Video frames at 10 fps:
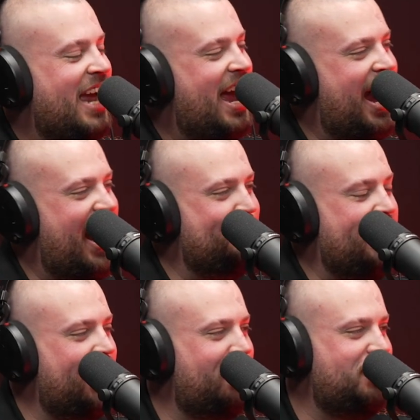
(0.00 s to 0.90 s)
Now,
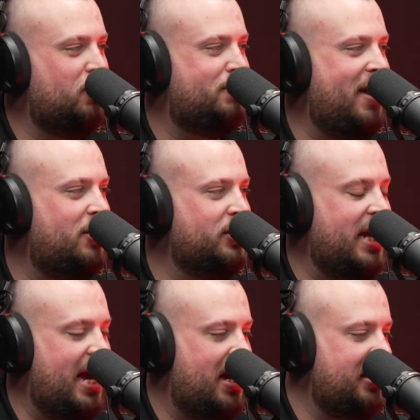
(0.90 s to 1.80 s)
I know you talked about it
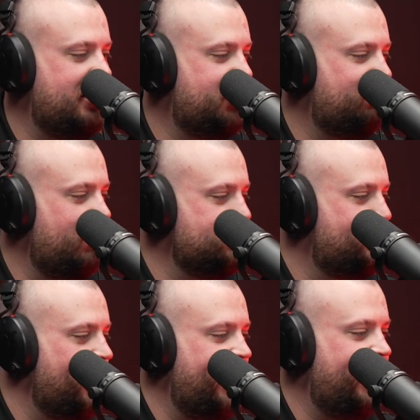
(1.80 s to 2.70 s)
on Terrell's
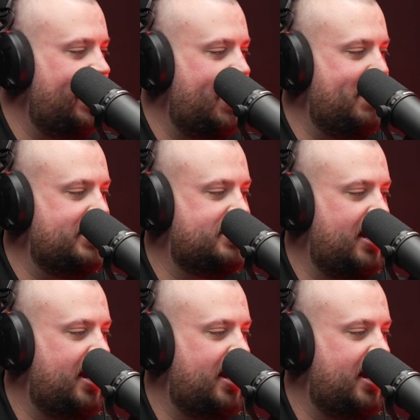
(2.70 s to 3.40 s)
potty about